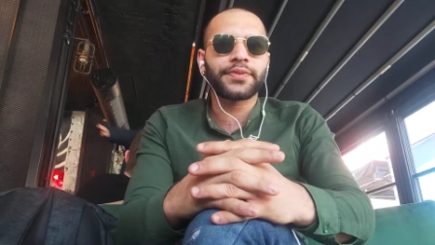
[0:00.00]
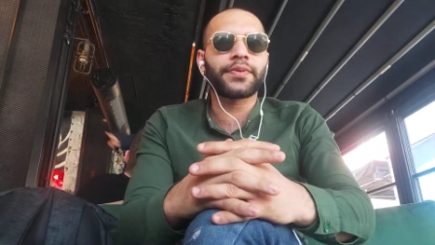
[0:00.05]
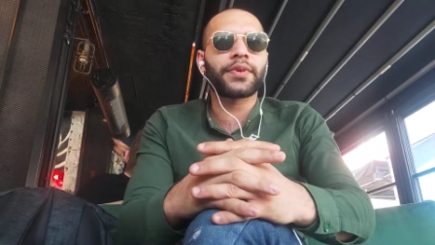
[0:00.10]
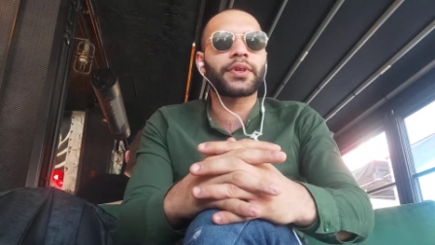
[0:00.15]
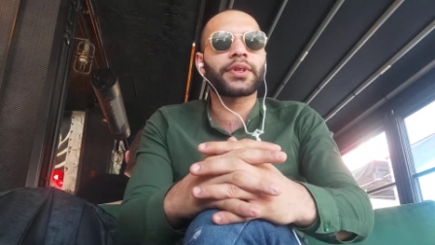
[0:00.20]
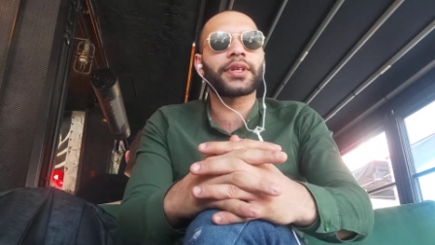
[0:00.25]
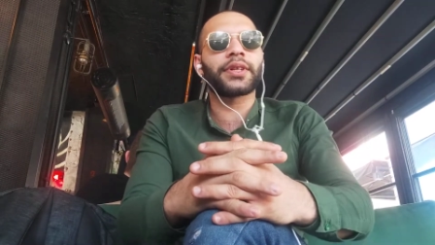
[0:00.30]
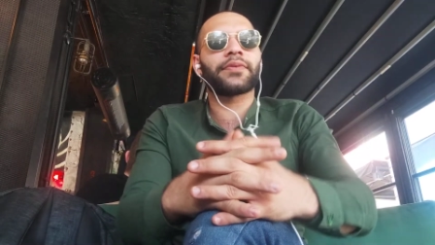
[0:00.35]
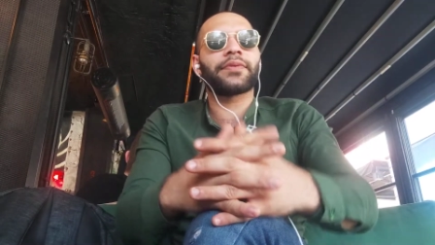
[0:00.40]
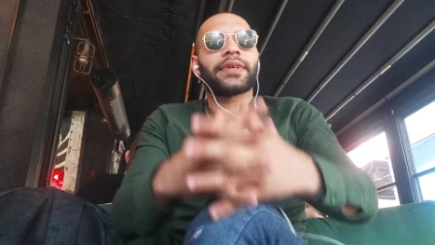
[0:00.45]

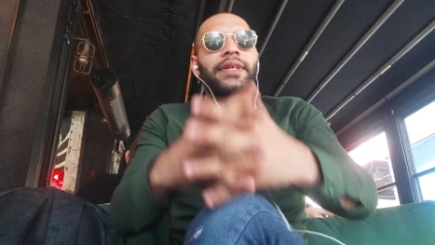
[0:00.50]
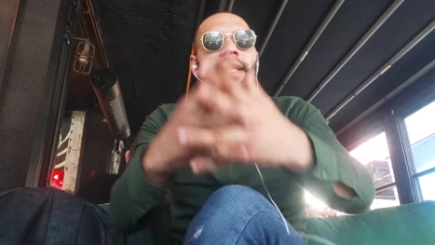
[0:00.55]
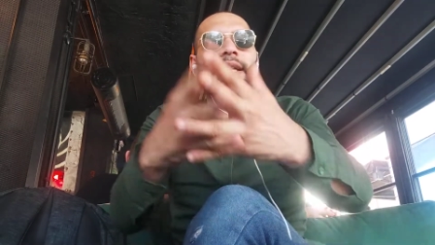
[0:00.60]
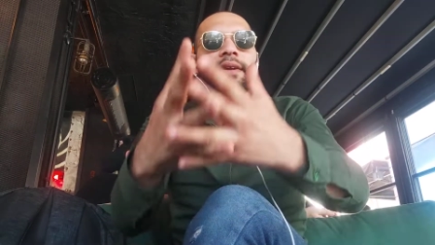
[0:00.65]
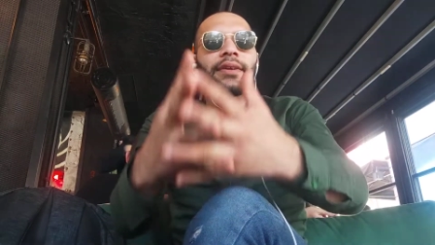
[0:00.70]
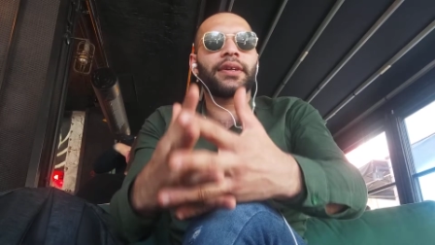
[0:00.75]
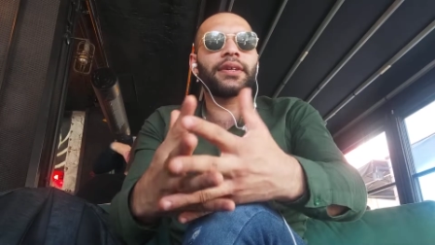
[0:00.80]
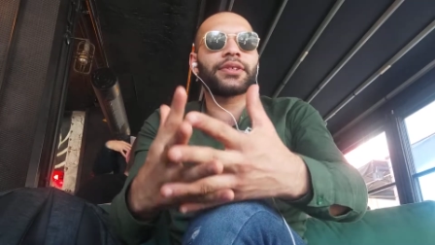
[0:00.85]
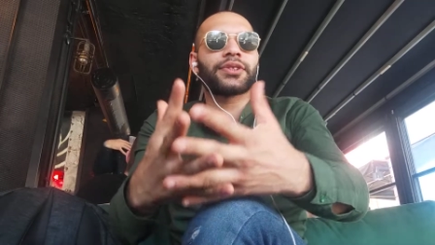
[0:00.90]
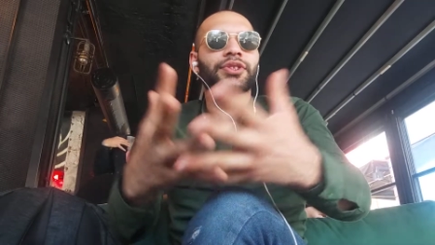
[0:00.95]
working with
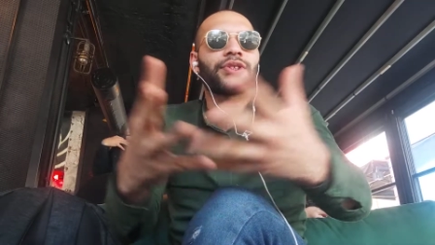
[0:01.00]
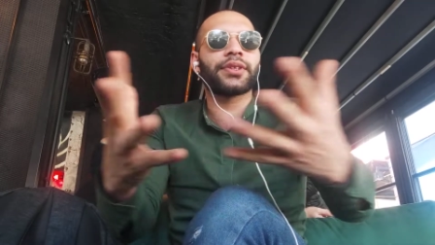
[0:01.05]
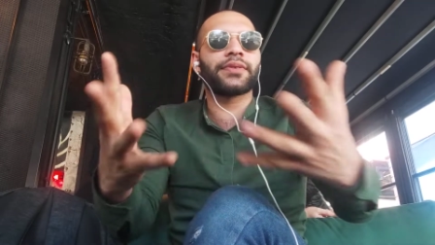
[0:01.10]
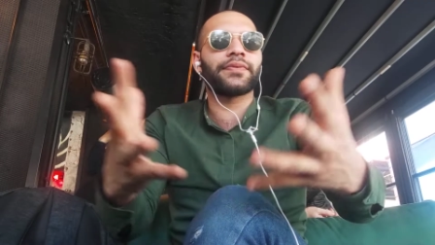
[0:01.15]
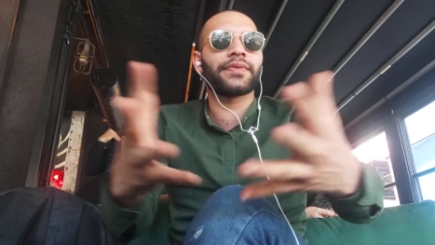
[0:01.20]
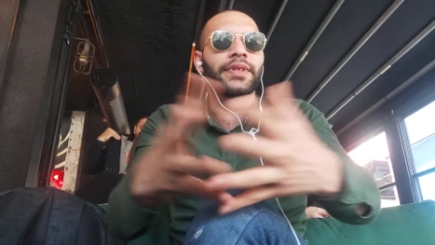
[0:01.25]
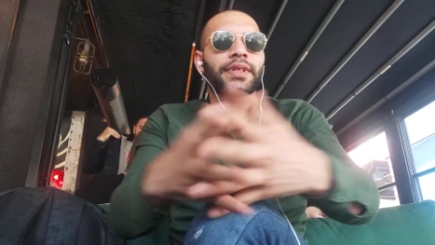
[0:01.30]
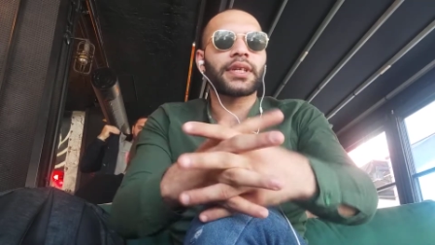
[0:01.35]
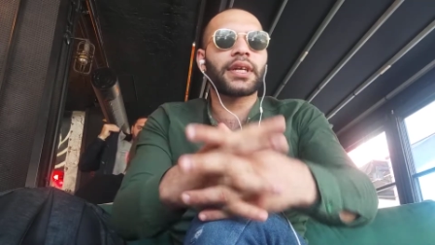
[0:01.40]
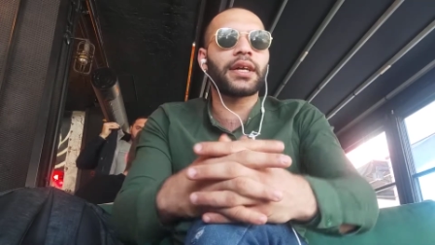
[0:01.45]
energy and
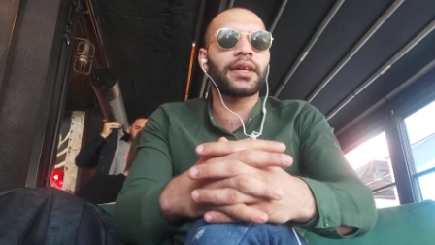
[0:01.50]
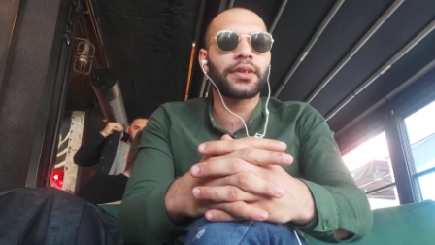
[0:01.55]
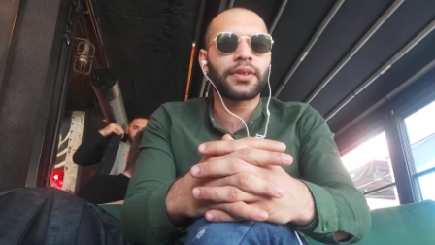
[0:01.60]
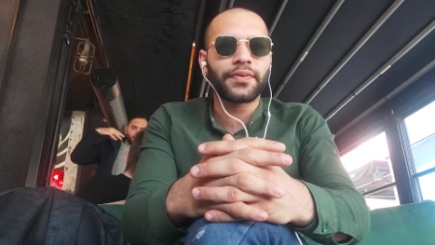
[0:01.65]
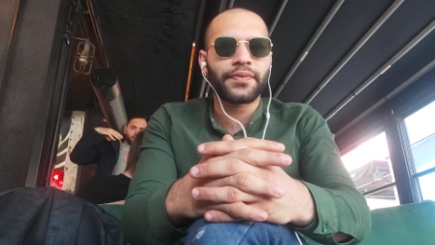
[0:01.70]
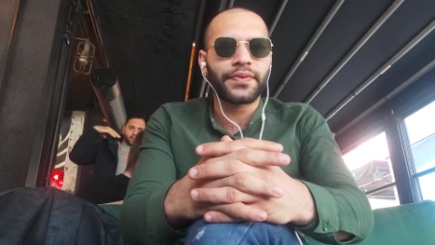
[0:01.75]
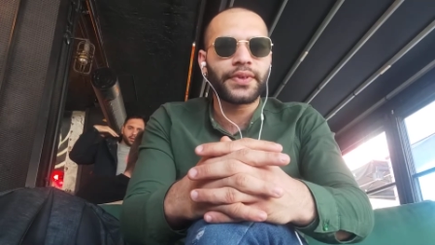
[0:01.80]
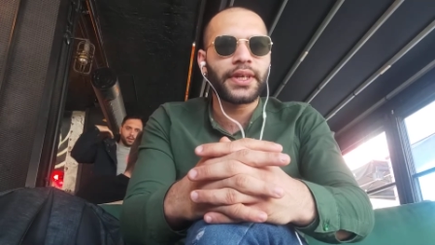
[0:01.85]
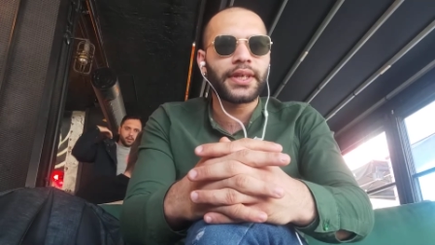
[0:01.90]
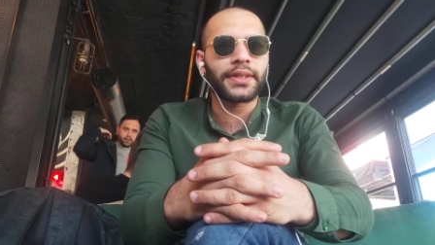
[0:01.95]
with kind
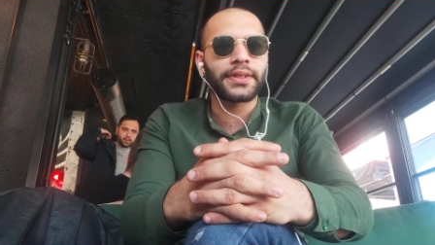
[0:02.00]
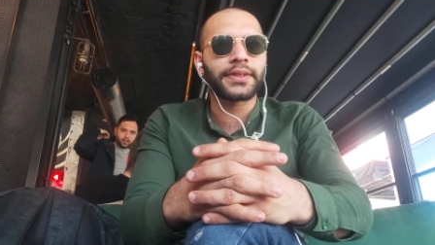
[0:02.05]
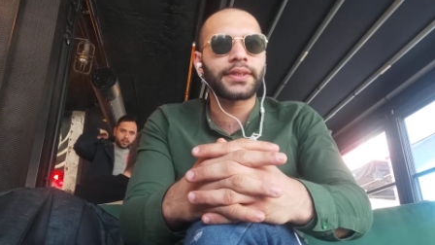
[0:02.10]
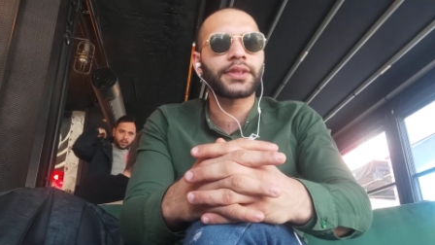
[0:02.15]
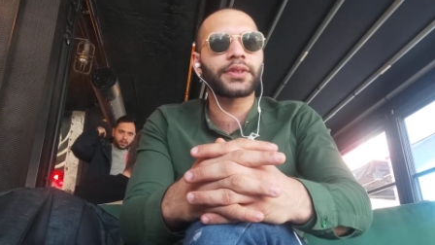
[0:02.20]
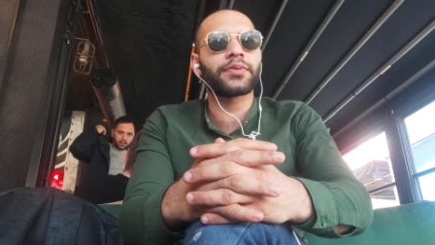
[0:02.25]
of things.